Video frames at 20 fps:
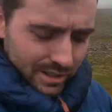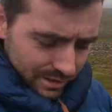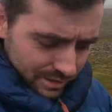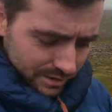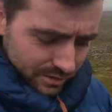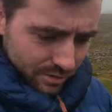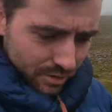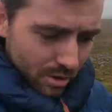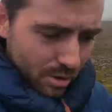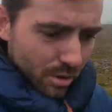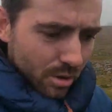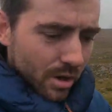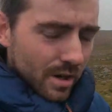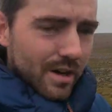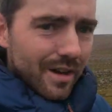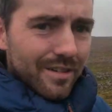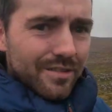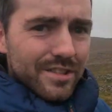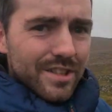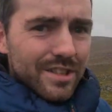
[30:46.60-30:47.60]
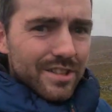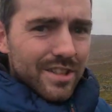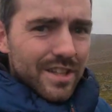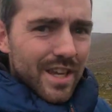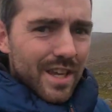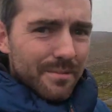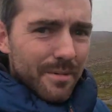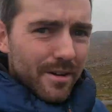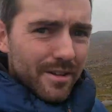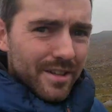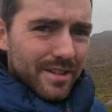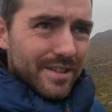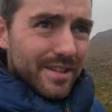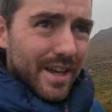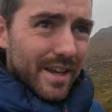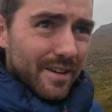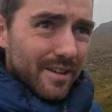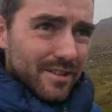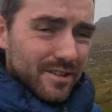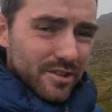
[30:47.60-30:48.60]
So I've just came out of the
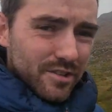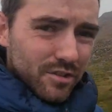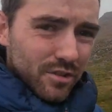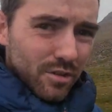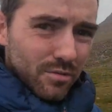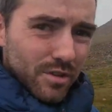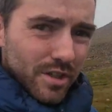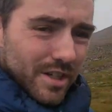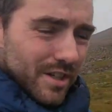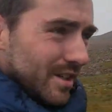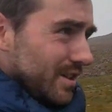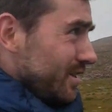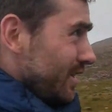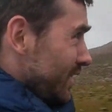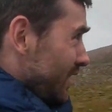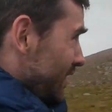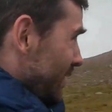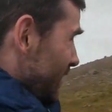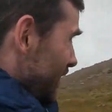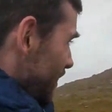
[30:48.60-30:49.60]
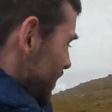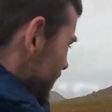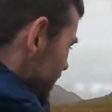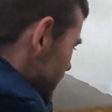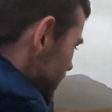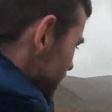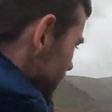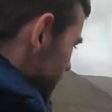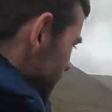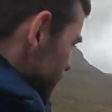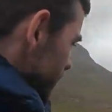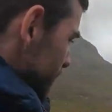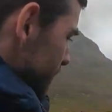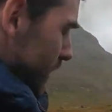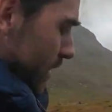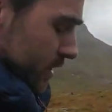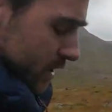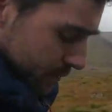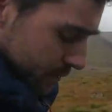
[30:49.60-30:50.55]
tent because it stopped raining. And surprise,